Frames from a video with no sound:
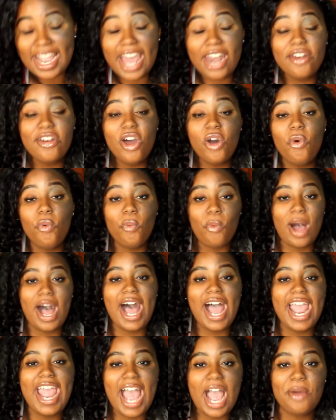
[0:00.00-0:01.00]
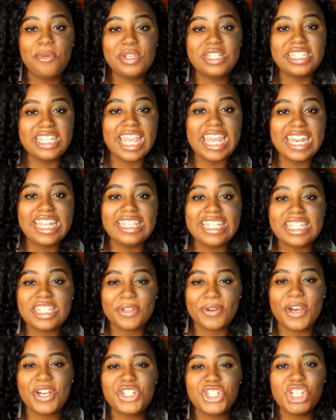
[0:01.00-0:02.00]
I don't know why I was getting this
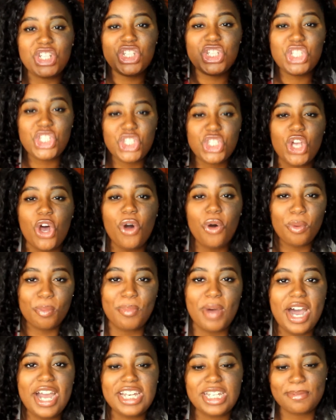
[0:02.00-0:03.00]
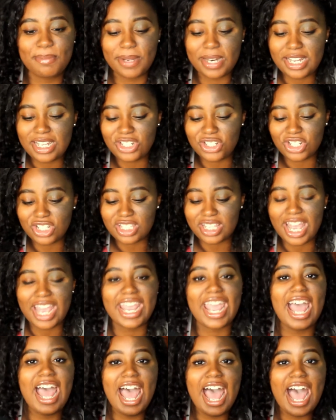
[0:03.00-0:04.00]
question so much, but it's just
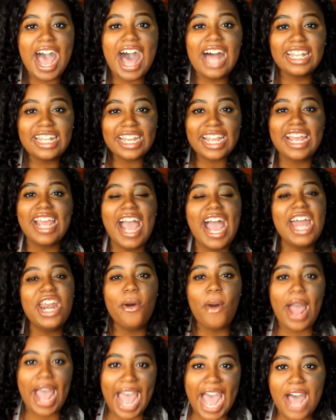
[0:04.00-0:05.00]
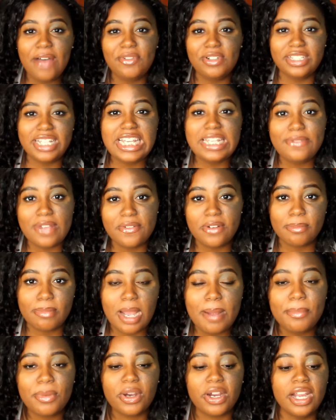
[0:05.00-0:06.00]
like I don't have a least favorite
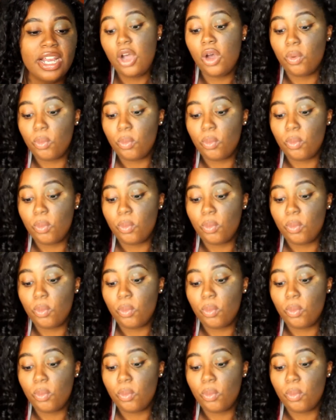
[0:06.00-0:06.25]
member.